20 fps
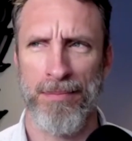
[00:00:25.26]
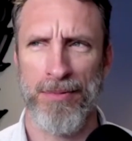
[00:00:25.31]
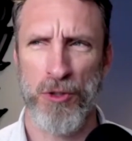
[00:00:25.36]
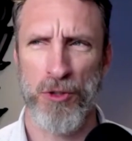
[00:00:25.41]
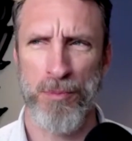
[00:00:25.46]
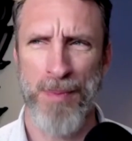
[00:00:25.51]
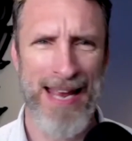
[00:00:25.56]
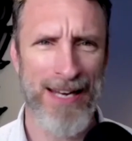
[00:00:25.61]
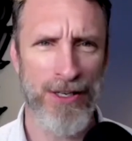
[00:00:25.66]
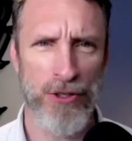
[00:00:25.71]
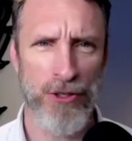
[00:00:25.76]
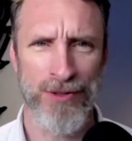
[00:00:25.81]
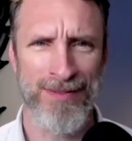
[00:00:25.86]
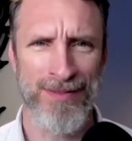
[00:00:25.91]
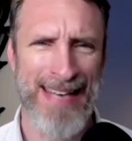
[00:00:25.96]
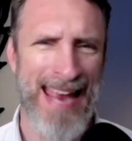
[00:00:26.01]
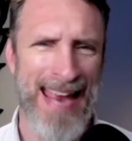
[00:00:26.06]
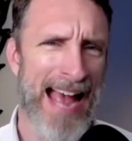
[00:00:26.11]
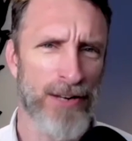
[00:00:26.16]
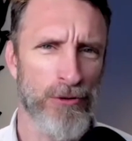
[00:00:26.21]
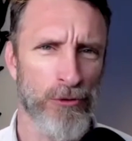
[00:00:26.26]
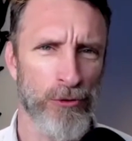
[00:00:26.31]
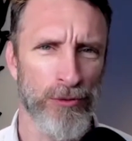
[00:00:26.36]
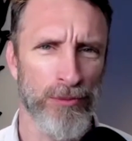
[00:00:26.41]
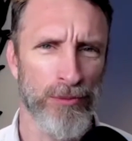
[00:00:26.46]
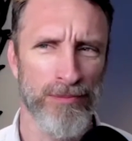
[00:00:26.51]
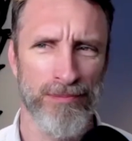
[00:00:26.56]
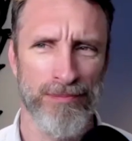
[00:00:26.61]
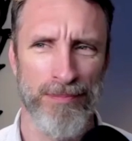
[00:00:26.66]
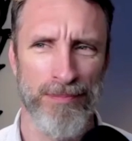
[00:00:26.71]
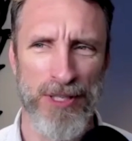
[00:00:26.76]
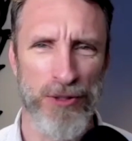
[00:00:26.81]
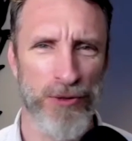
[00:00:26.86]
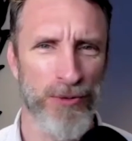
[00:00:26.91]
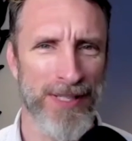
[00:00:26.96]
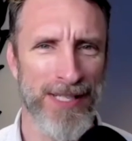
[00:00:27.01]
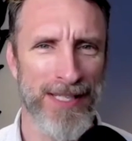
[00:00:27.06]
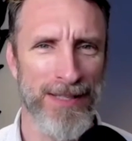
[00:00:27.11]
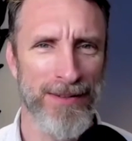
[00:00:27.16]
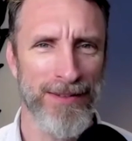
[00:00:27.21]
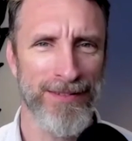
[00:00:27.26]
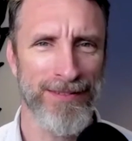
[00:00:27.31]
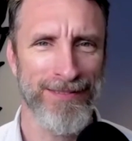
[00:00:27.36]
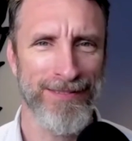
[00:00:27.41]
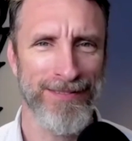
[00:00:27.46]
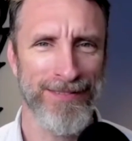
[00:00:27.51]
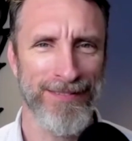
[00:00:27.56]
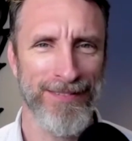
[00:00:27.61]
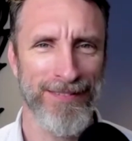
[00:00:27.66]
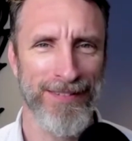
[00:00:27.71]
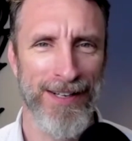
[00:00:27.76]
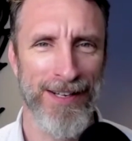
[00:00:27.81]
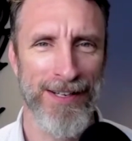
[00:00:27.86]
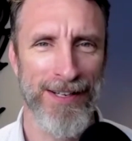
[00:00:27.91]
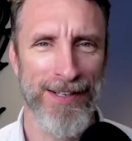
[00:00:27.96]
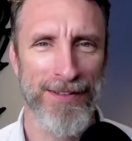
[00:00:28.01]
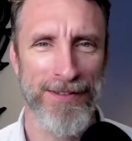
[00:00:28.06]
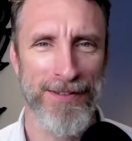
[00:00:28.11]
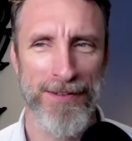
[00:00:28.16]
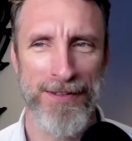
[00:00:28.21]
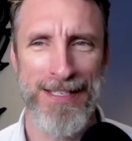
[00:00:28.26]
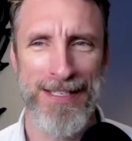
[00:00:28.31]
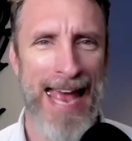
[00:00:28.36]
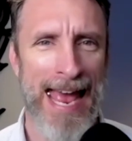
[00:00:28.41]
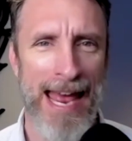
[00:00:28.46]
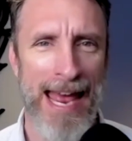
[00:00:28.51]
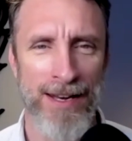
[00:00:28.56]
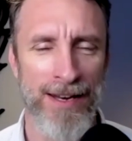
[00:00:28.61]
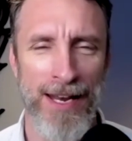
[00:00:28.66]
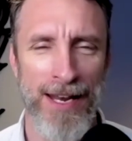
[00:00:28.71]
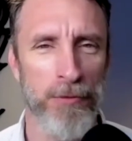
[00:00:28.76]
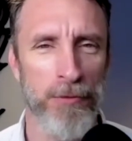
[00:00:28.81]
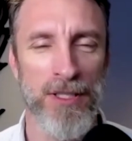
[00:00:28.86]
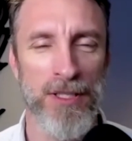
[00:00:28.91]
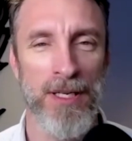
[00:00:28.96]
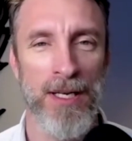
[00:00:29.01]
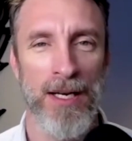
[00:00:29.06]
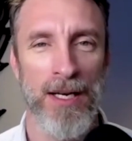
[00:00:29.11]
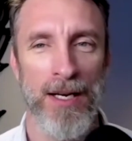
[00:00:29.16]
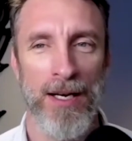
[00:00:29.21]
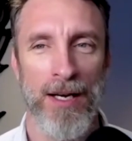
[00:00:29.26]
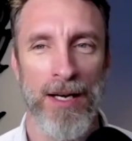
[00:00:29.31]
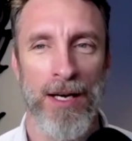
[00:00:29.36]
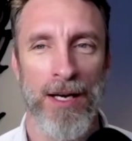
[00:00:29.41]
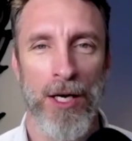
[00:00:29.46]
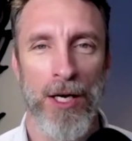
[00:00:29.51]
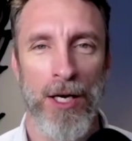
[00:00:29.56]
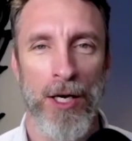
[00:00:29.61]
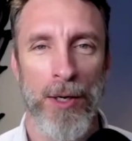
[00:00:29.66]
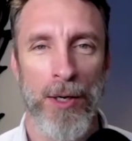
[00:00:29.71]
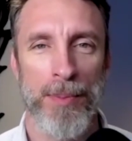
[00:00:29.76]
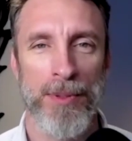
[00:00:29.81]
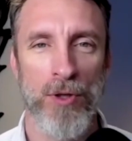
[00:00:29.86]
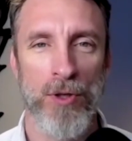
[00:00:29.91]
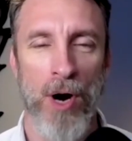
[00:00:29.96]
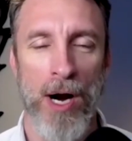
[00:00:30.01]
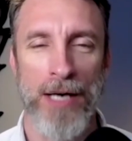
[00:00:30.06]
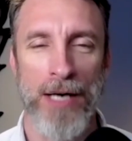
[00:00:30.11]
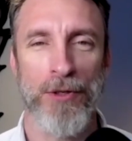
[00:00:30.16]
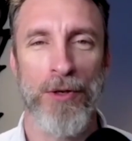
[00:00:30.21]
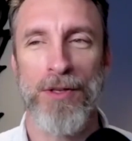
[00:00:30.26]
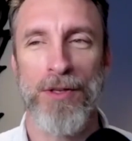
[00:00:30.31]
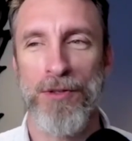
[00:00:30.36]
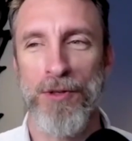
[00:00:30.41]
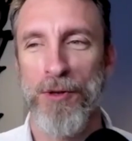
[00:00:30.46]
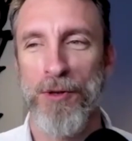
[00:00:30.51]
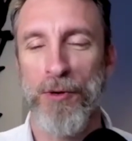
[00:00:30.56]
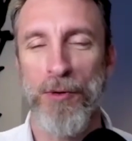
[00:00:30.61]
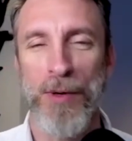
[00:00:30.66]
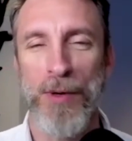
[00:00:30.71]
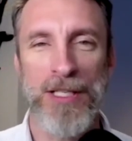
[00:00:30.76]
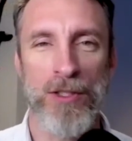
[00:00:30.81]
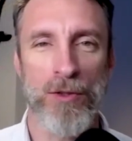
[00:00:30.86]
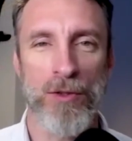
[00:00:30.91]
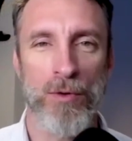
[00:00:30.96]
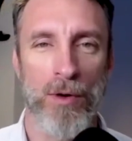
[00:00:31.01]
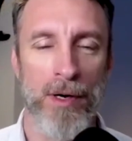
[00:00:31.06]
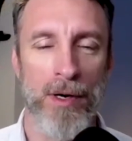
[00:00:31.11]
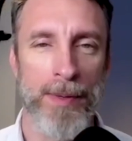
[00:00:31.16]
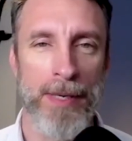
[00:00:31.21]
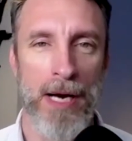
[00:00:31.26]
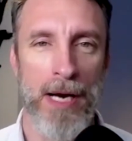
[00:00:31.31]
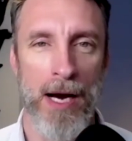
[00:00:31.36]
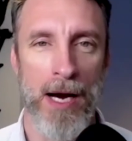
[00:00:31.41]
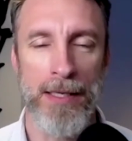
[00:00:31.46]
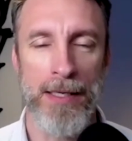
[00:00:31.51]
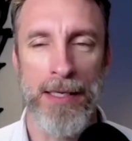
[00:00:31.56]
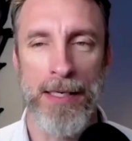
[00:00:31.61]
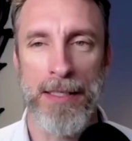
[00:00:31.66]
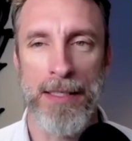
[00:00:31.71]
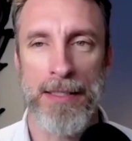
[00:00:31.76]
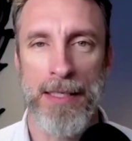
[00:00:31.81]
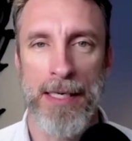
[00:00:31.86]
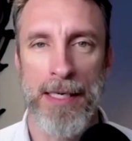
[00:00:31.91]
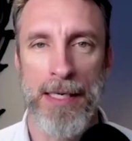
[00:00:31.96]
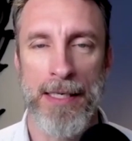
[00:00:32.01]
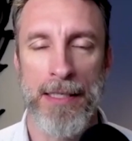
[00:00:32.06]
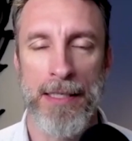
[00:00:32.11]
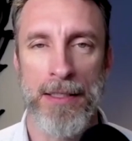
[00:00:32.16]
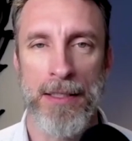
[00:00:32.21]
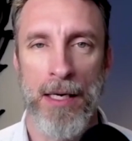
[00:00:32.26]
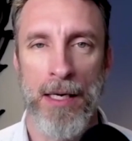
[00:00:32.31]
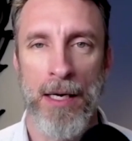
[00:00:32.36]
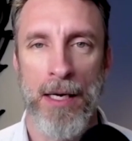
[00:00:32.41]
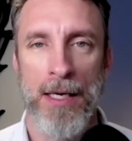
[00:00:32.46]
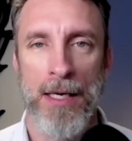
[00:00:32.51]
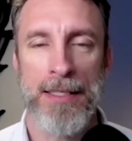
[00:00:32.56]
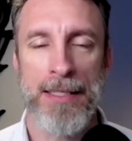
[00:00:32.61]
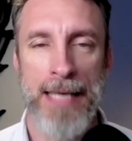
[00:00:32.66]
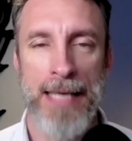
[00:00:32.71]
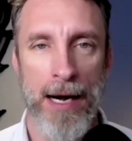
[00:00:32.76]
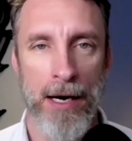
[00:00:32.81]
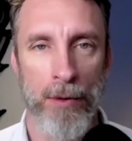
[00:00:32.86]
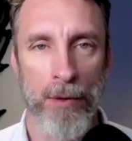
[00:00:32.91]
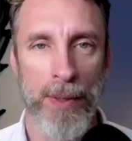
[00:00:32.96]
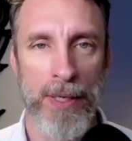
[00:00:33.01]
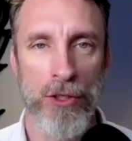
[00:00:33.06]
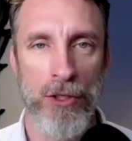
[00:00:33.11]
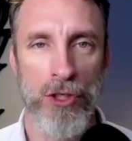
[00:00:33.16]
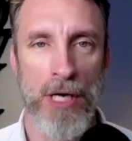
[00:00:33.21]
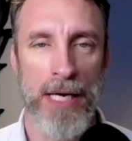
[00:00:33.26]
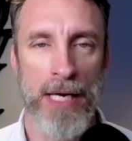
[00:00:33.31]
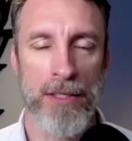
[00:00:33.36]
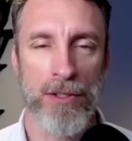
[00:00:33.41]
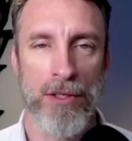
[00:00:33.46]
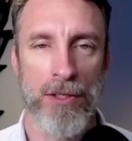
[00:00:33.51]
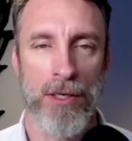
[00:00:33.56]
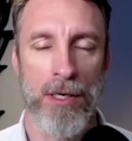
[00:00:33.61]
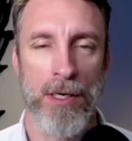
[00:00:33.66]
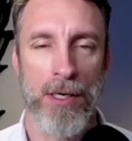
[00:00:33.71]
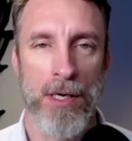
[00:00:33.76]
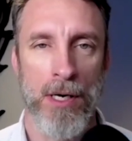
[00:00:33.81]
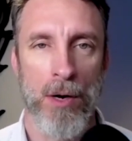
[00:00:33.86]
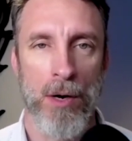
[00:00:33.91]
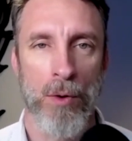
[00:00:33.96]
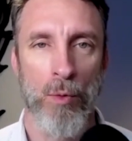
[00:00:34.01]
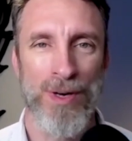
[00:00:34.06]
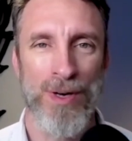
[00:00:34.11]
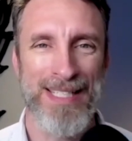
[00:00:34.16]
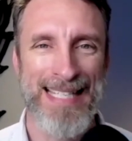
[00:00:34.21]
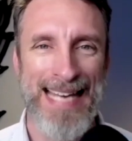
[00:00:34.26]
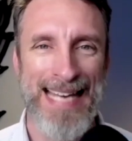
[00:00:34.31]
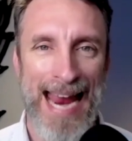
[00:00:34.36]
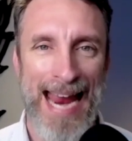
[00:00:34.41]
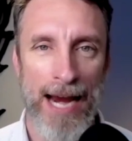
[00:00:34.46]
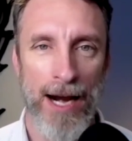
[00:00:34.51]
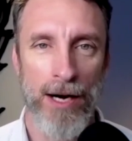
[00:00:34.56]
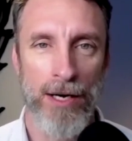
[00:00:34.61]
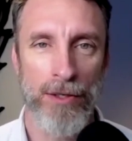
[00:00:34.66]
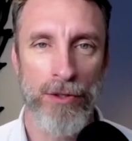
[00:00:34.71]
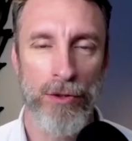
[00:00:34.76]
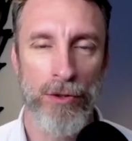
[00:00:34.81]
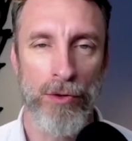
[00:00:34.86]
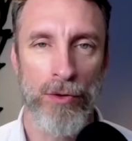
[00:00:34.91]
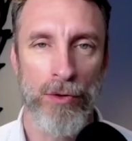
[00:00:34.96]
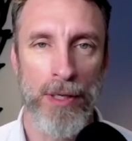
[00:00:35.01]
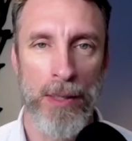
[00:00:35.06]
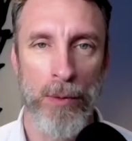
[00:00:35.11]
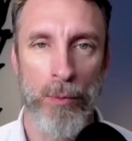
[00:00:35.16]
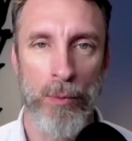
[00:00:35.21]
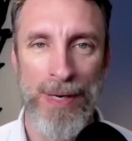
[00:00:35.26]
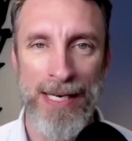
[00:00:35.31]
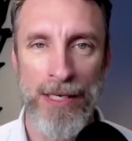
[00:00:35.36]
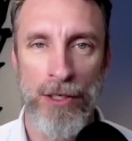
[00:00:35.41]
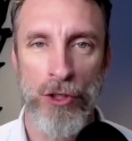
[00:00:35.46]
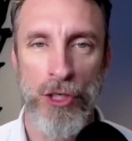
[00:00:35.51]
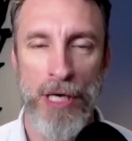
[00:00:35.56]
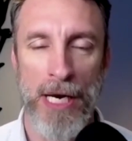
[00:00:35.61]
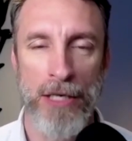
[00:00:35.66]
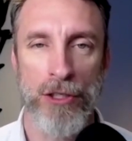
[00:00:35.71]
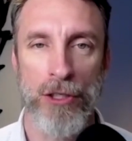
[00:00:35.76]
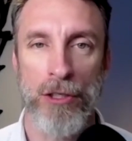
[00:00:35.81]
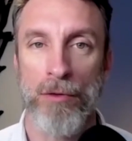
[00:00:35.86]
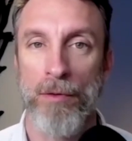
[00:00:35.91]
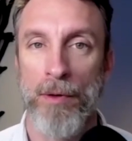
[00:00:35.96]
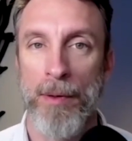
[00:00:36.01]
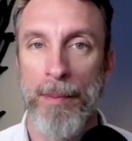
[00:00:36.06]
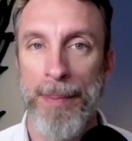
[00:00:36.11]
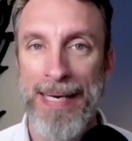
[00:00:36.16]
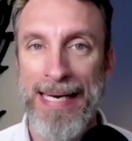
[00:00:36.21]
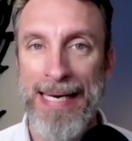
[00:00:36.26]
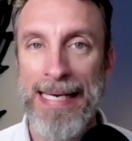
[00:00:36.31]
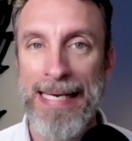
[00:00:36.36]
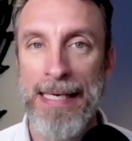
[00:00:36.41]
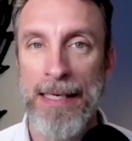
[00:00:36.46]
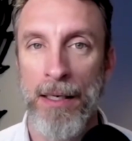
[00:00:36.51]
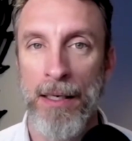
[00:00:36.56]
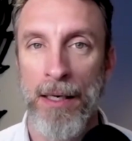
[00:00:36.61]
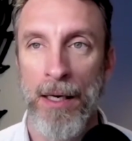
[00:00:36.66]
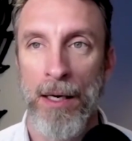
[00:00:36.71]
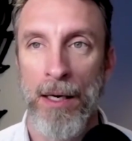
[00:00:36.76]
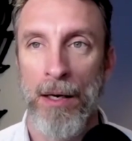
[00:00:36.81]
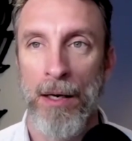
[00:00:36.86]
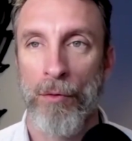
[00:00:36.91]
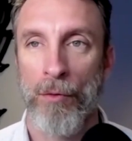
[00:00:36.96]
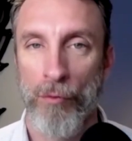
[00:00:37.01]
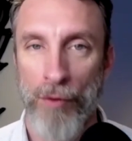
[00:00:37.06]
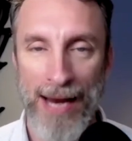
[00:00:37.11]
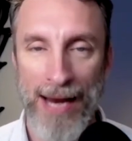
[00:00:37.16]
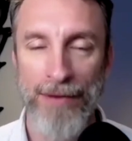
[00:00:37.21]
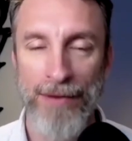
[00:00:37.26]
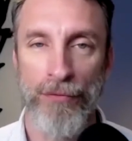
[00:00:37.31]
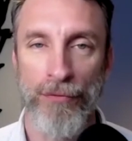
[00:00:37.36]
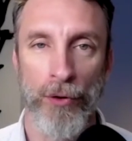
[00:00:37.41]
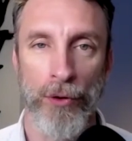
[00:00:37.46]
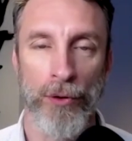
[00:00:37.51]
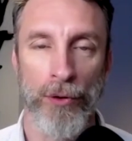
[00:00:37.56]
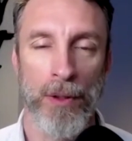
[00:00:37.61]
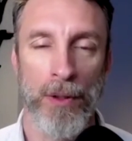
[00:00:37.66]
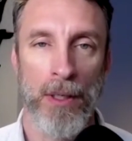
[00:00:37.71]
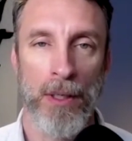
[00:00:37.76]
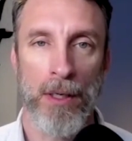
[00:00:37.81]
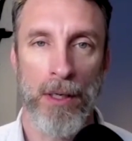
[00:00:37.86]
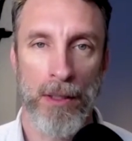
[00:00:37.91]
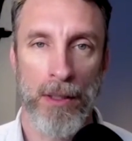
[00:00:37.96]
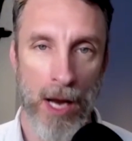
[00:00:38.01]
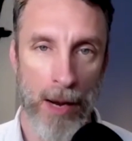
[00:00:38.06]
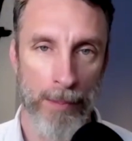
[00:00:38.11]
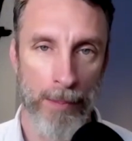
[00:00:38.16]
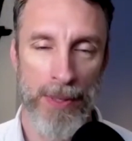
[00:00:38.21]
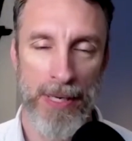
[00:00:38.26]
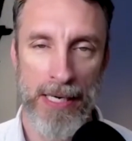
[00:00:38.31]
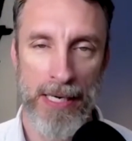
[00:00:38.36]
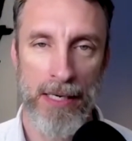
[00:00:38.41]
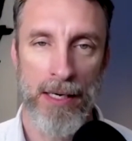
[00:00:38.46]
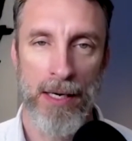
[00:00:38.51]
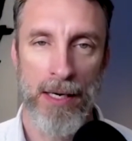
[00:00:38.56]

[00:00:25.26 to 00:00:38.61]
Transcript: mansion, castle, mystery uh, den. It was bizarre. So, so the quick story behind this is Sarah Winchester was the heir to the Winchester Repeating Rifle Company.